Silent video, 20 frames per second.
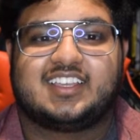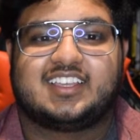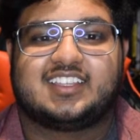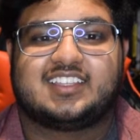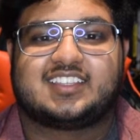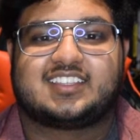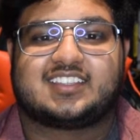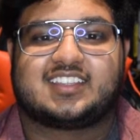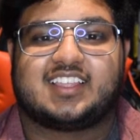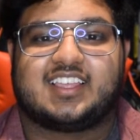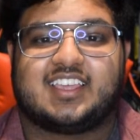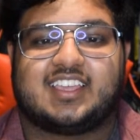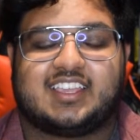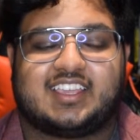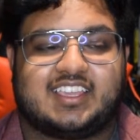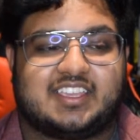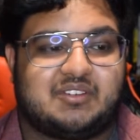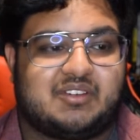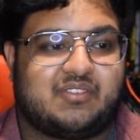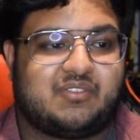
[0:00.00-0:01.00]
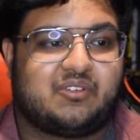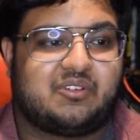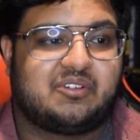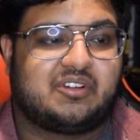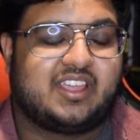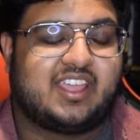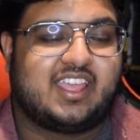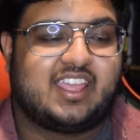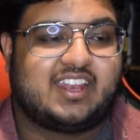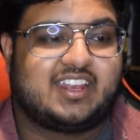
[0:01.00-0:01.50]
It's like, you have on one
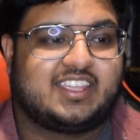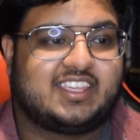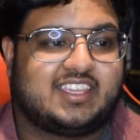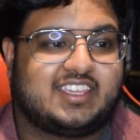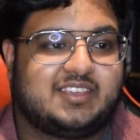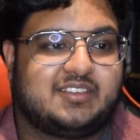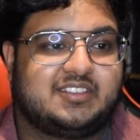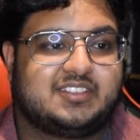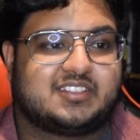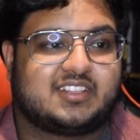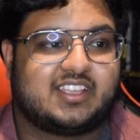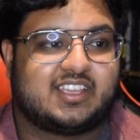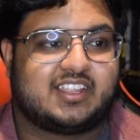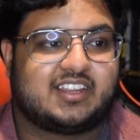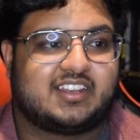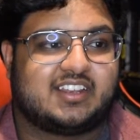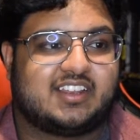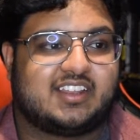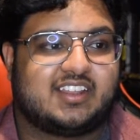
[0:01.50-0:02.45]
hand, he's like,